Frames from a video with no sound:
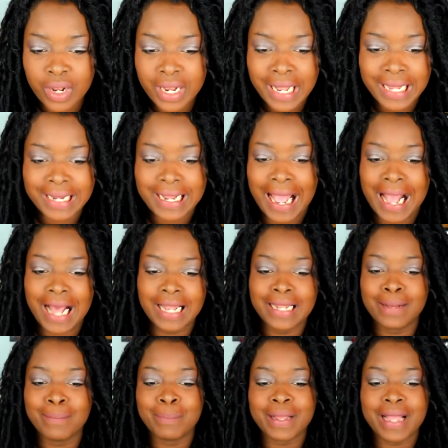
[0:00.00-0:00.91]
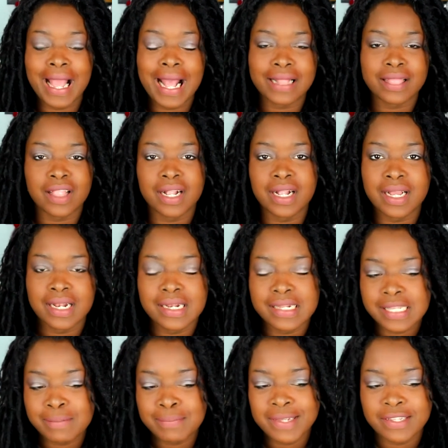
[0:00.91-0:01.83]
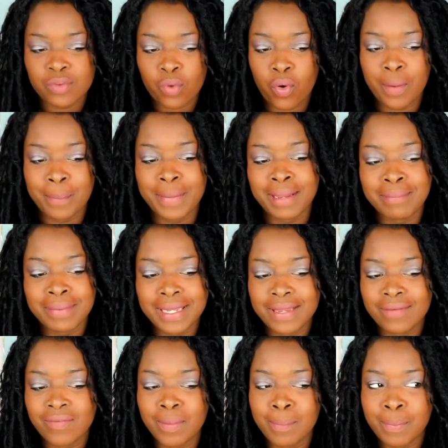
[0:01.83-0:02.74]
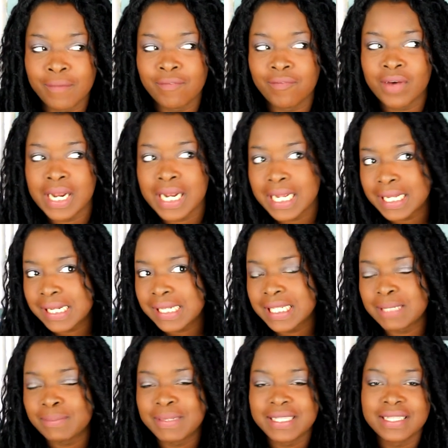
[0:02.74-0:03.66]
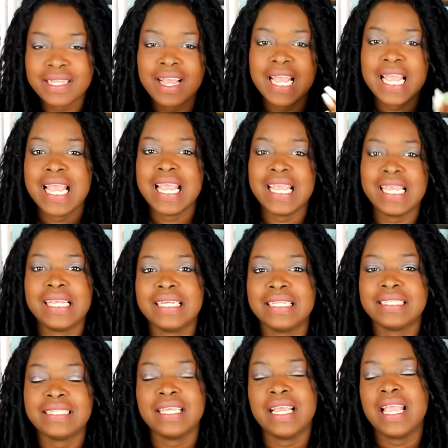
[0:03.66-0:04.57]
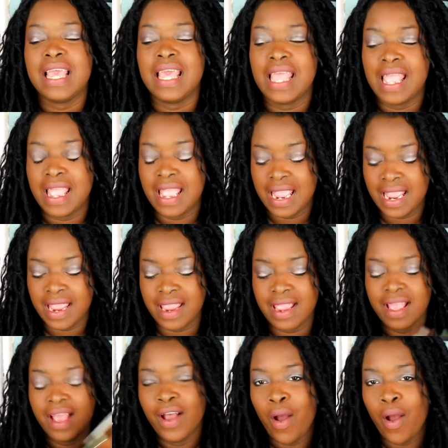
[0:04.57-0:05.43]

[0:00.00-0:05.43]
like a little bit after Christmas, or maybe even before Christmas, is a